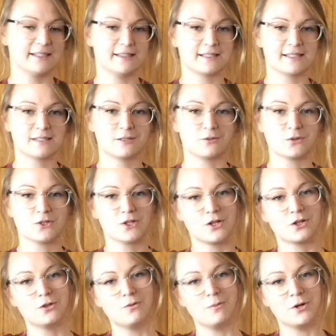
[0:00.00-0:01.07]
nice little
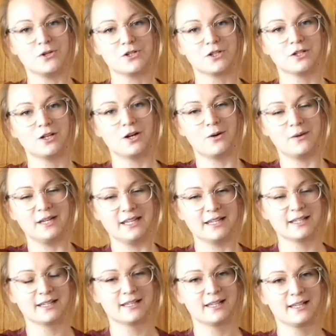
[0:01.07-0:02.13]
circle motion going,